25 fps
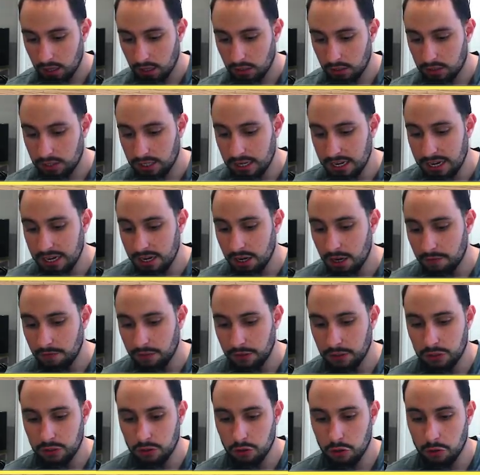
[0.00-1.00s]
Tino
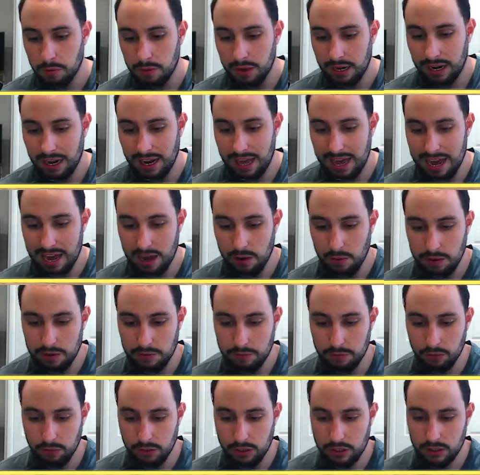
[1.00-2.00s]
Fa'asuamaleaui
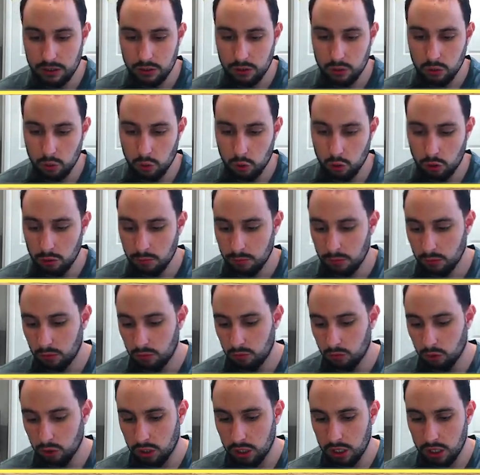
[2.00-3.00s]
for the Storm,
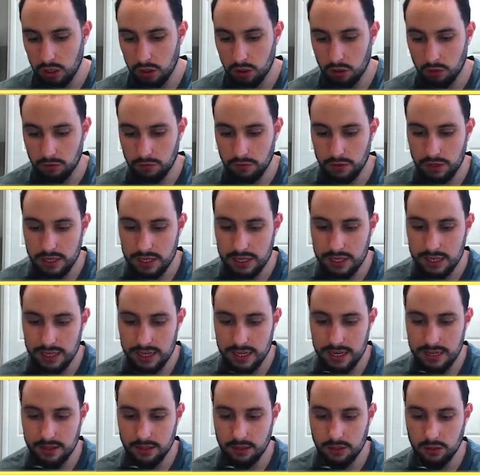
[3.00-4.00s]
Rookie of the Year.
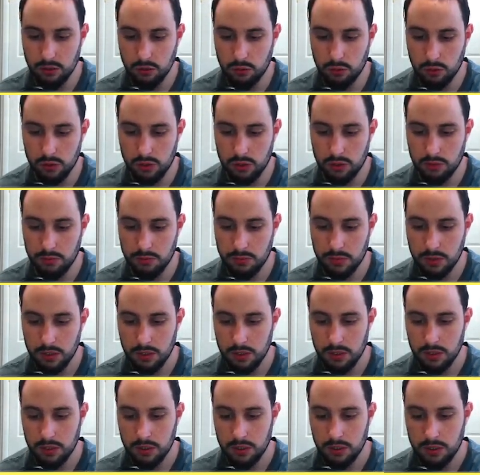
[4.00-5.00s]
This is awesome.
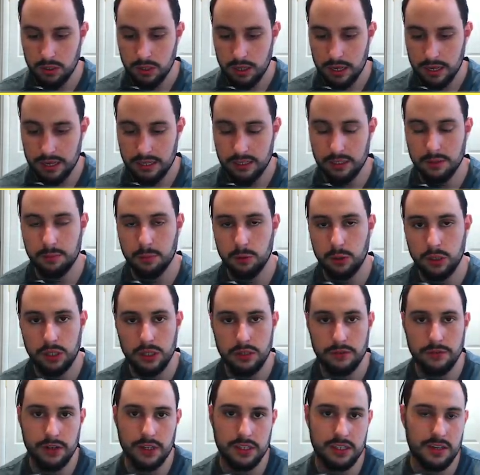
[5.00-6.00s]
Again, spoiler, if
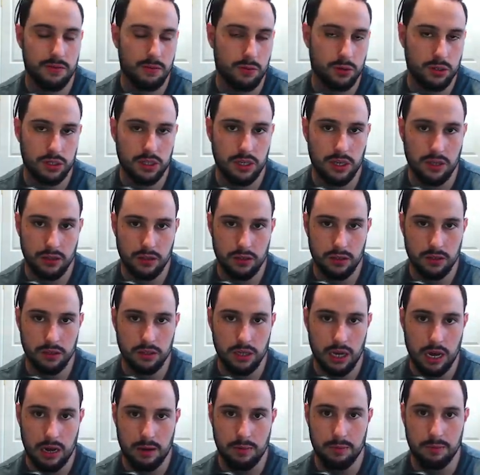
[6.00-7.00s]
you guys haven't watched the other
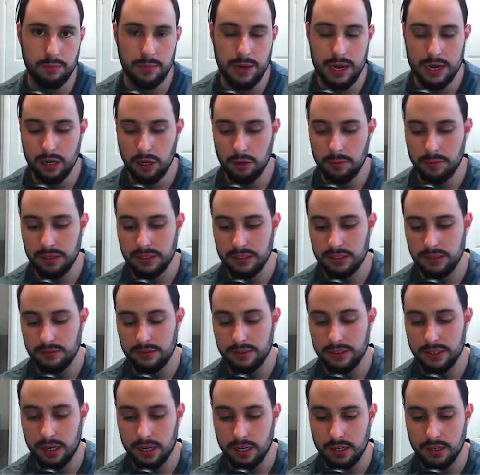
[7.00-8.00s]
um, pack openings I've
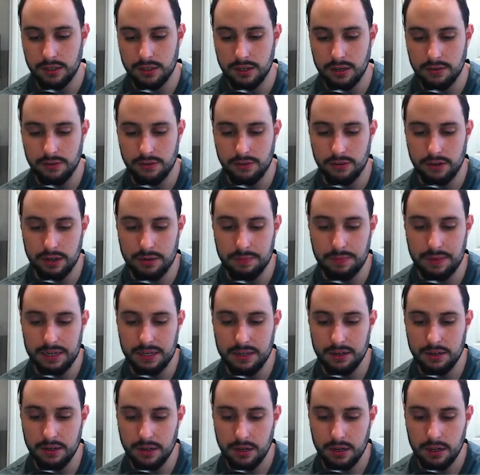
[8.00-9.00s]
done, definitely recommend
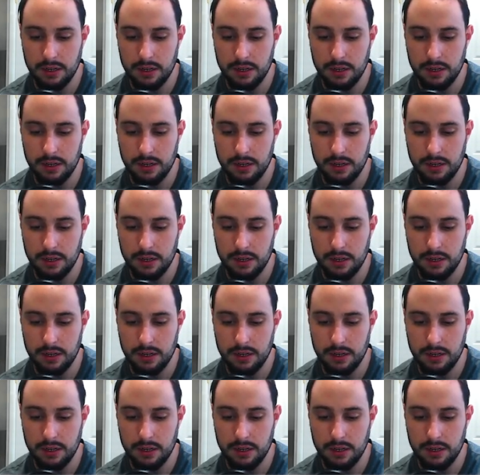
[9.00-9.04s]
it.